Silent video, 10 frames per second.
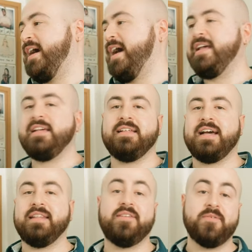I,
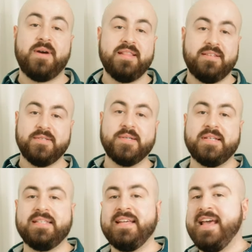I love the way this
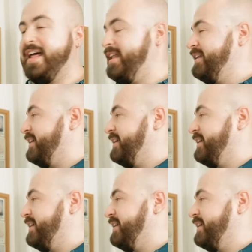looks, and I